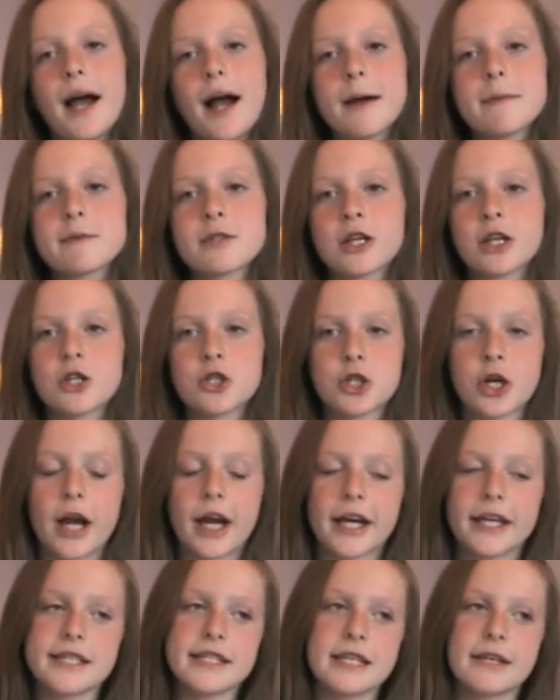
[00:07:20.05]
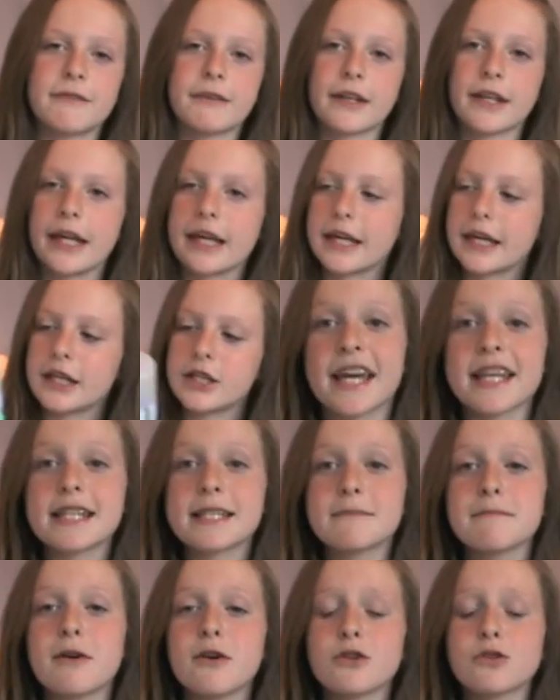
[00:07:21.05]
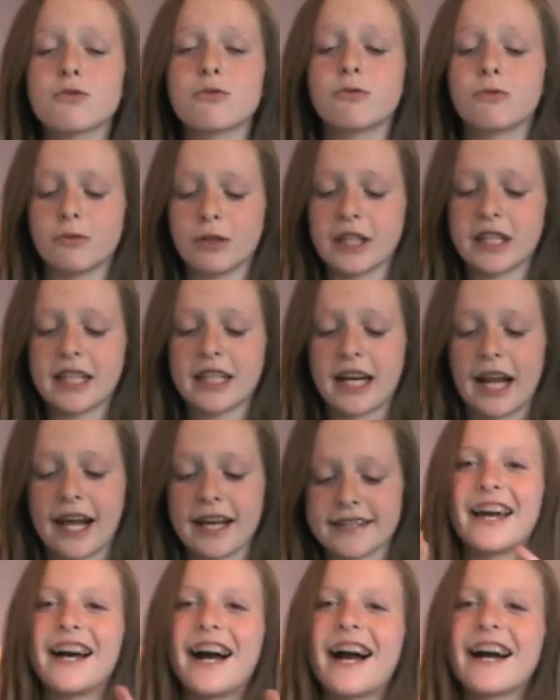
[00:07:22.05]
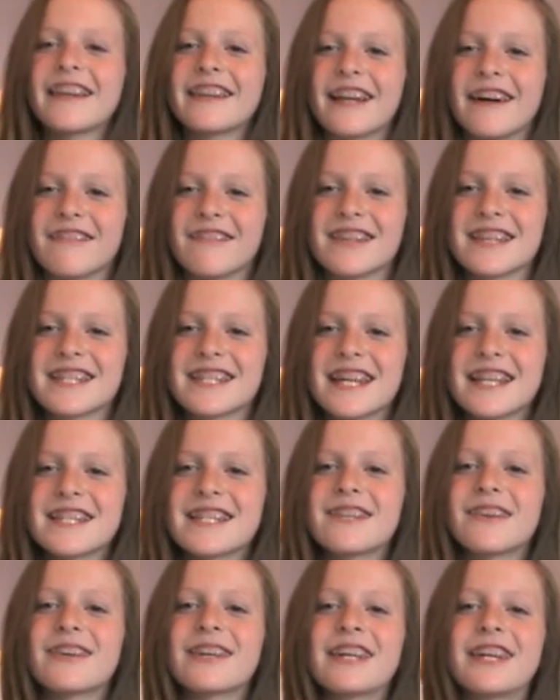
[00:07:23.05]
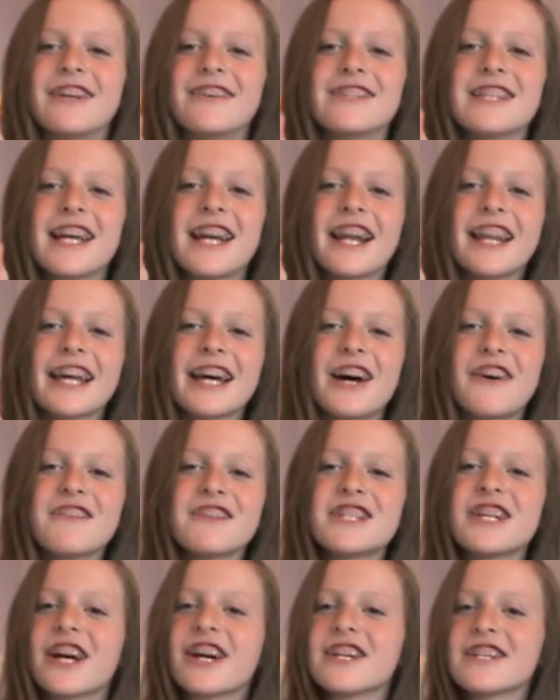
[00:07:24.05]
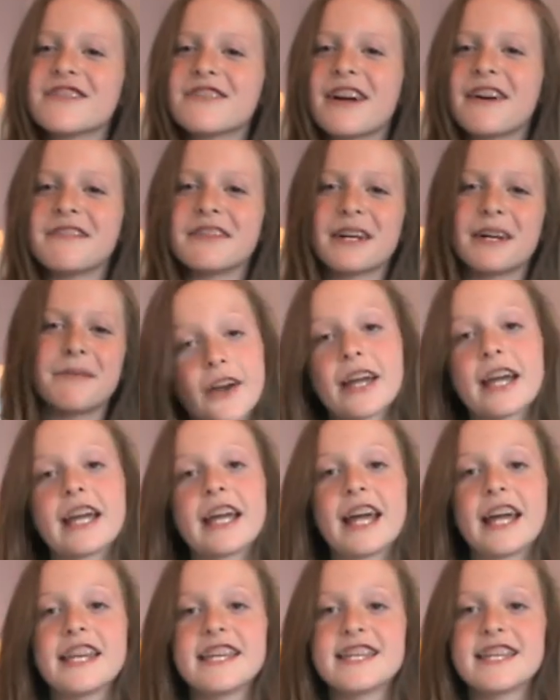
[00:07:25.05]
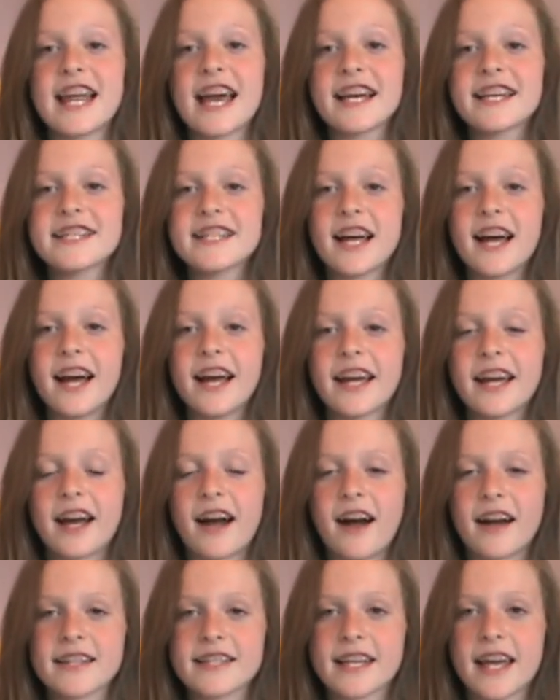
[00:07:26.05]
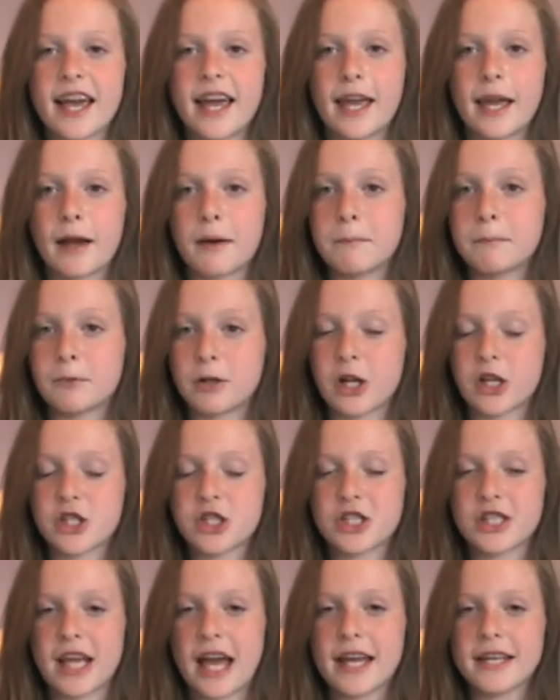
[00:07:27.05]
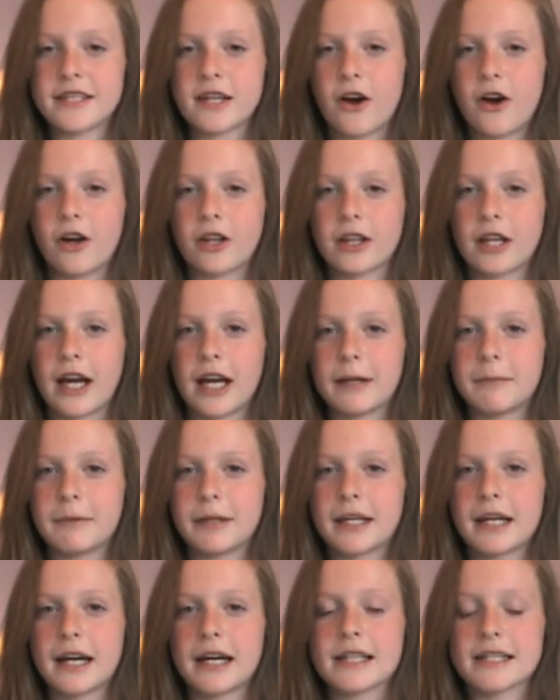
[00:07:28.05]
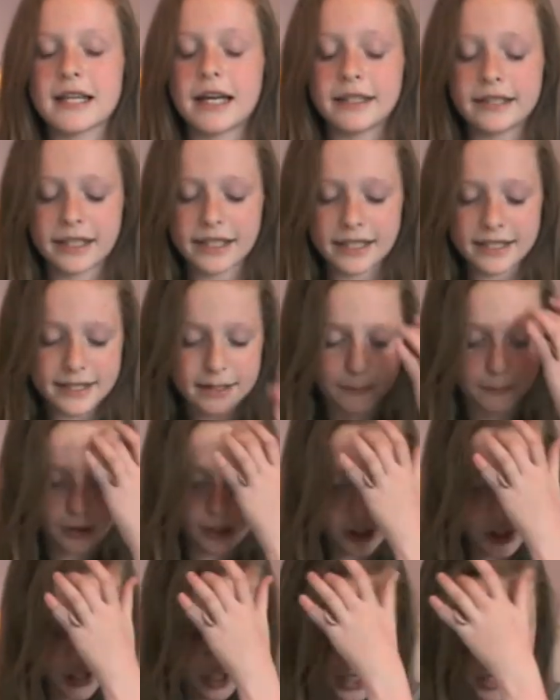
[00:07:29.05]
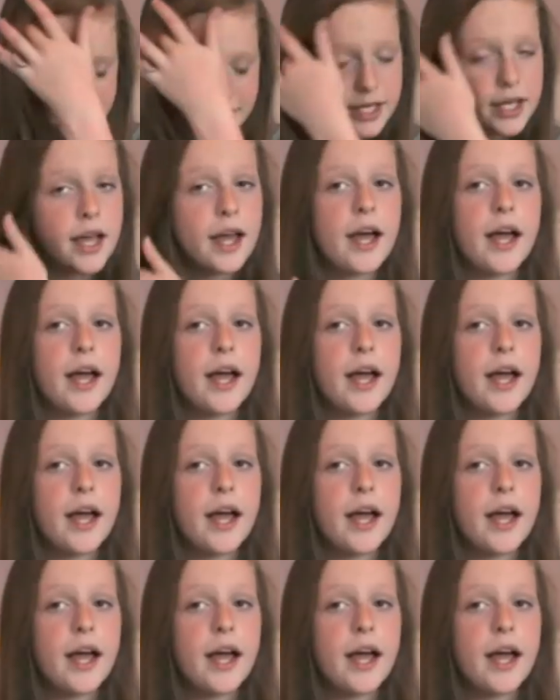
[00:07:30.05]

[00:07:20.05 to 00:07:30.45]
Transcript: I'm just gonna try it, see if I like it. It smells really nice. I love this. It's so cute, and I like all the cherries around it. Okay, next I got a brush set online because I needed some brushes.